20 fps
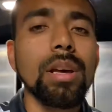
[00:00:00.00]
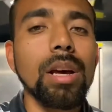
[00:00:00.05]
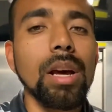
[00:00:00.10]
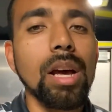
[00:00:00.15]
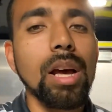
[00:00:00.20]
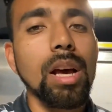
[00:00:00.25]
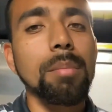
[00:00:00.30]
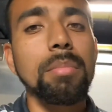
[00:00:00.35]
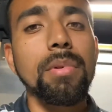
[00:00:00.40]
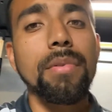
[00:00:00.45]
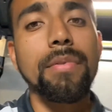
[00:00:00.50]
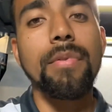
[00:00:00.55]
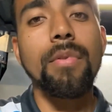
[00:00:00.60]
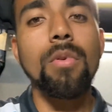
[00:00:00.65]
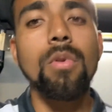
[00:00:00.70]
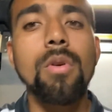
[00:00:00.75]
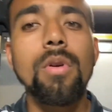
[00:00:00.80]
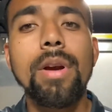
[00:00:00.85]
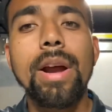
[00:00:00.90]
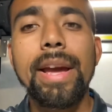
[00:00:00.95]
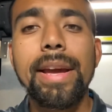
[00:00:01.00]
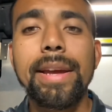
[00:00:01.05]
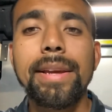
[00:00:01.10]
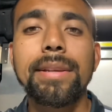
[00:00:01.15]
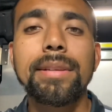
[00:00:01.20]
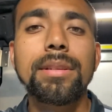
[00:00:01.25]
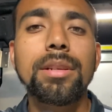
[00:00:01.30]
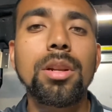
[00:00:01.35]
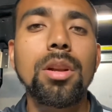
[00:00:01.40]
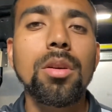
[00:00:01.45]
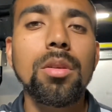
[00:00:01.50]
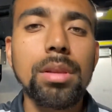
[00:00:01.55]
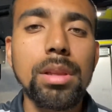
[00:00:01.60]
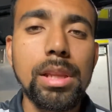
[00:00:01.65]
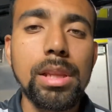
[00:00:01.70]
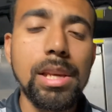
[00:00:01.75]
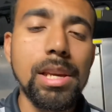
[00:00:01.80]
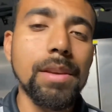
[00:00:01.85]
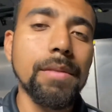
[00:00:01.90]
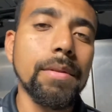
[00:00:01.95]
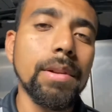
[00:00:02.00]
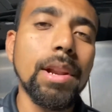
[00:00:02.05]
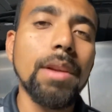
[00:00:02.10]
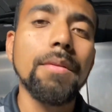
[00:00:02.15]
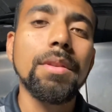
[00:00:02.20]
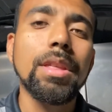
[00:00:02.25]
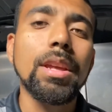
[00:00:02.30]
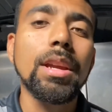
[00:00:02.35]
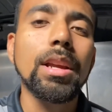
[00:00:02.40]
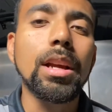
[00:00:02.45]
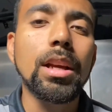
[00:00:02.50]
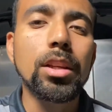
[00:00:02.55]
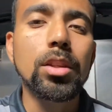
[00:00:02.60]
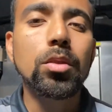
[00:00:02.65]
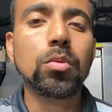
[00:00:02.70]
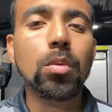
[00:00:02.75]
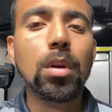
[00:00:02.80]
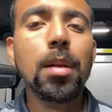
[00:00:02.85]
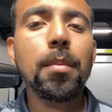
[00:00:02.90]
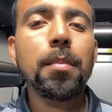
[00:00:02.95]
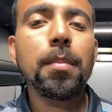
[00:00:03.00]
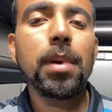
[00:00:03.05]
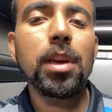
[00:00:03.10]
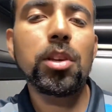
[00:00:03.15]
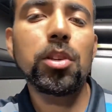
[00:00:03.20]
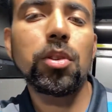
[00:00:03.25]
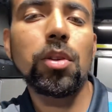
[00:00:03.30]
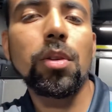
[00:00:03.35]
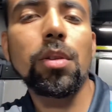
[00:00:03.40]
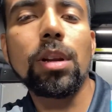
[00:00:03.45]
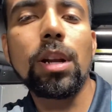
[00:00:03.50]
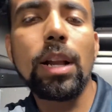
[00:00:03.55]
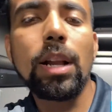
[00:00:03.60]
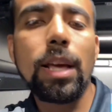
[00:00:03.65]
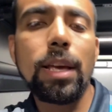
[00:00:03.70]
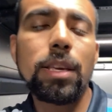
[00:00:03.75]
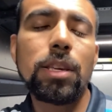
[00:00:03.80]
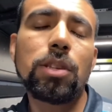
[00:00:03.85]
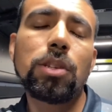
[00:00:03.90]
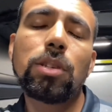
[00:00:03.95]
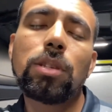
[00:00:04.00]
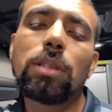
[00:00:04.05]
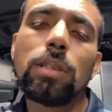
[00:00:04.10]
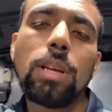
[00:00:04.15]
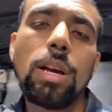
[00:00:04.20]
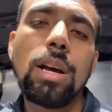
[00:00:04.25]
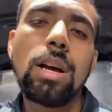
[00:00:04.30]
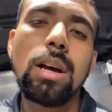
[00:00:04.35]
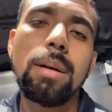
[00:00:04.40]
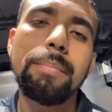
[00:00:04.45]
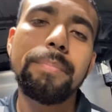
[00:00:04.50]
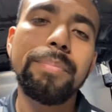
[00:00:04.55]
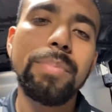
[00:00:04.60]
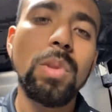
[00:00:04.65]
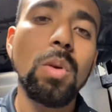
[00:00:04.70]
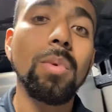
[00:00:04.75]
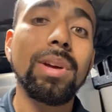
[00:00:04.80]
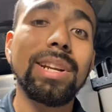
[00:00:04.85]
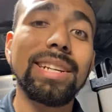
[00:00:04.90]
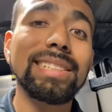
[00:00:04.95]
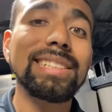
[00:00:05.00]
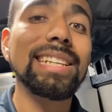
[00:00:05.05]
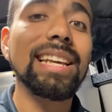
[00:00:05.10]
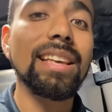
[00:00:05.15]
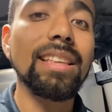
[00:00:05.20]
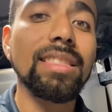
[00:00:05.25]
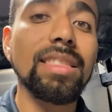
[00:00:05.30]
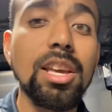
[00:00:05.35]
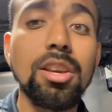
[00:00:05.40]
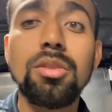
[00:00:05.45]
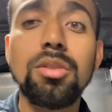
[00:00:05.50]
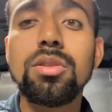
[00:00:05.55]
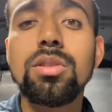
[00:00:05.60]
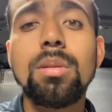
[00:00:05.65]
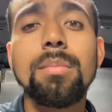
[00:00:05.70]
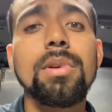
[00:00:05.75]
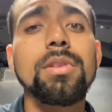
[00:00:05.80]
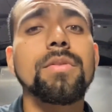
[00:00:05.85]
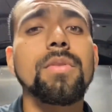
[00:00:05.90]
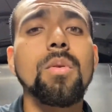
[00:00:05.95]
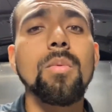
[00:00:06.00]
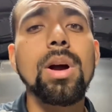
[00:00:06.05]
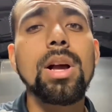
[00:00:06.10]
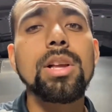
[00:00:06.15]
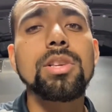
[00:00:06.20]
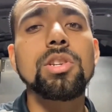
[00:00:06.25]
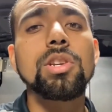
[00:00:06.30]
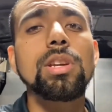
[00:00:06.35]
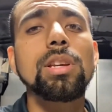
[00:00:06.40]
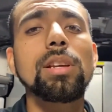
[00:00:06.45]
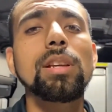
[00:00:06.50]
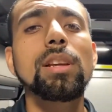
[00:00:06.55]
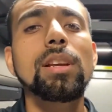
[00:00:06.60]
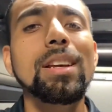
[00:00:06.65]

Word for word: Um, before I, you know, leave and everything, I just want to make sure and I just um, want to say thank you so much for watching.